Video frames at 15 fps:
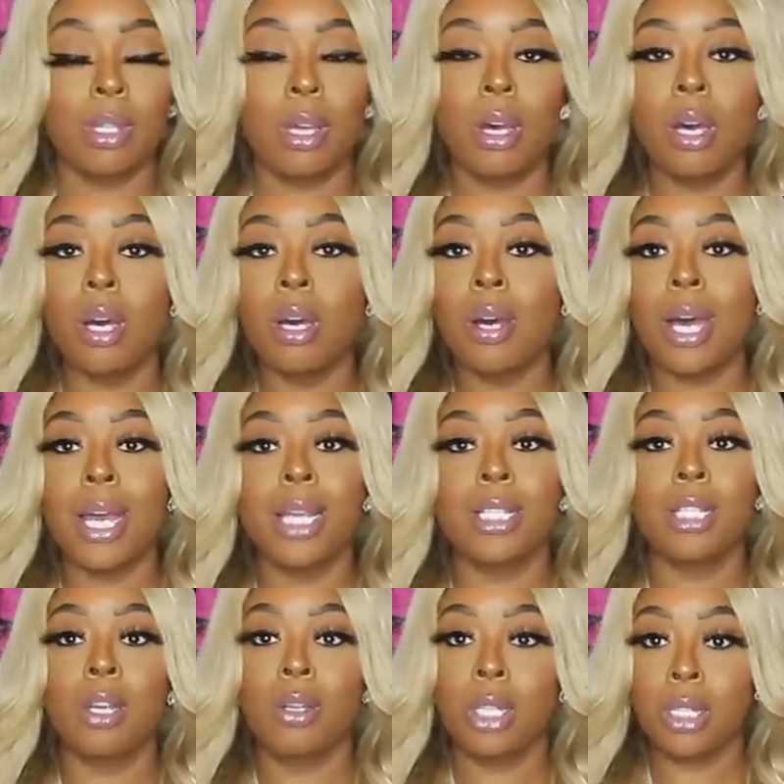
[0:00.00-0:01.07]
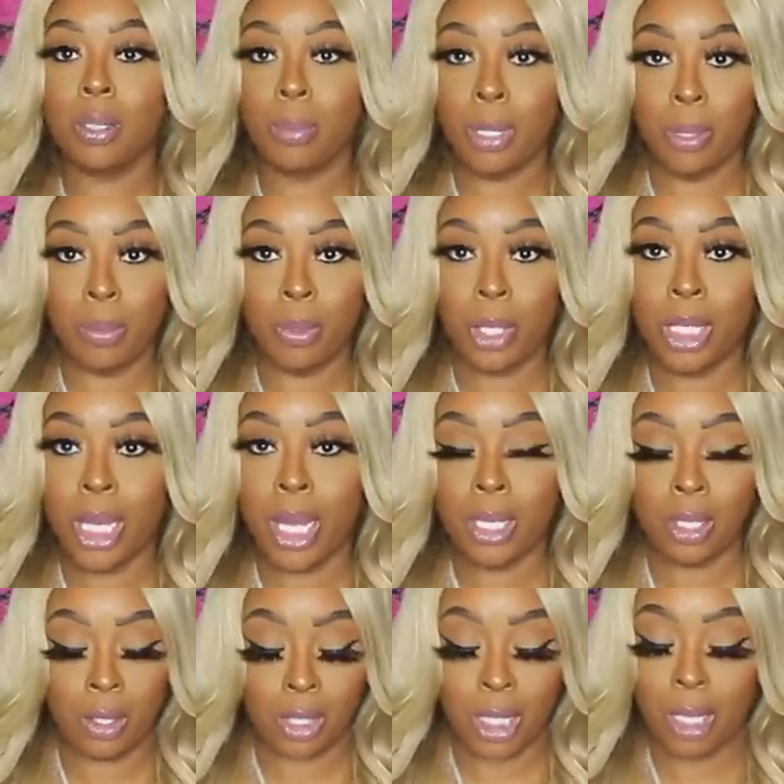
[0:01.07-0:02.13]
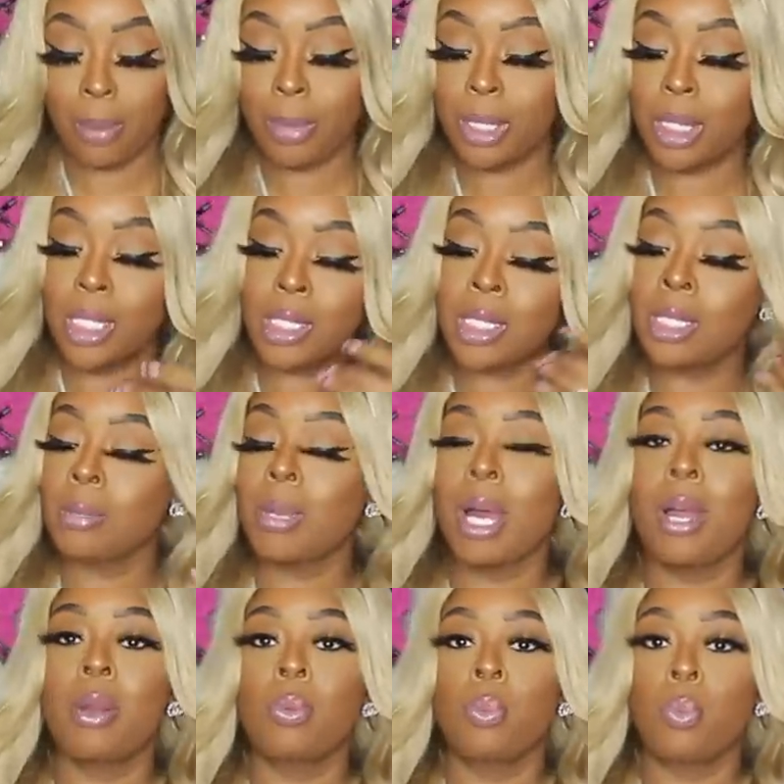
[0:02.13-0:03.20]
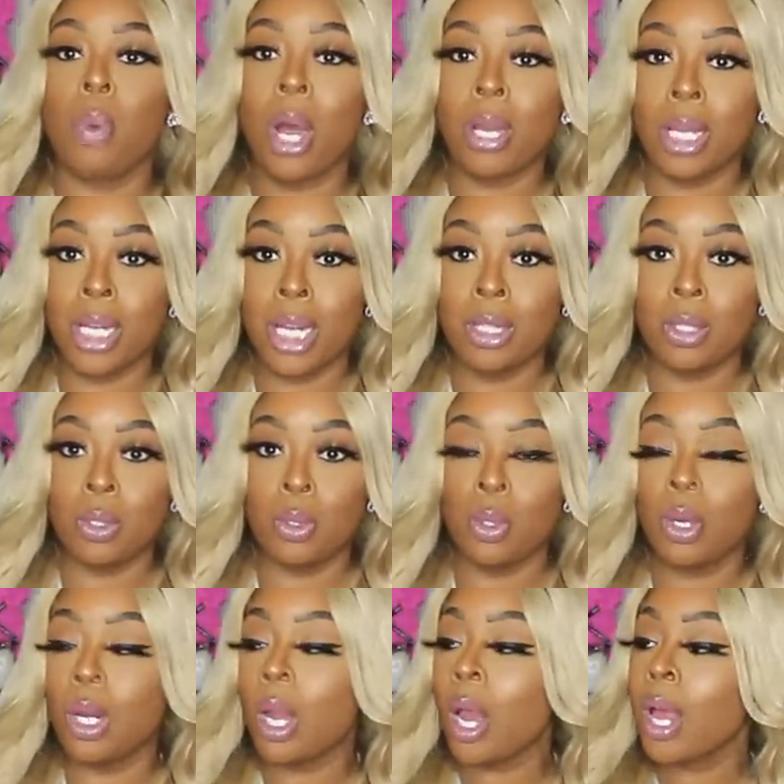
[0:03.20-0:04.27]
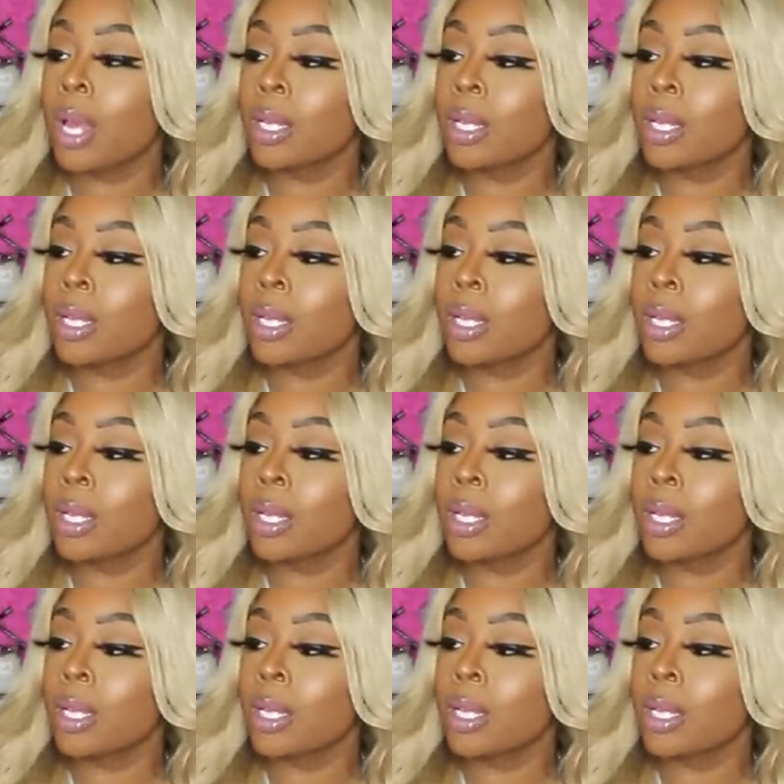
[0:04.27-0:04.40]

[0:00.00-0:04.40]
oh I had to go get the big boy y'all know that but this is my walking out the door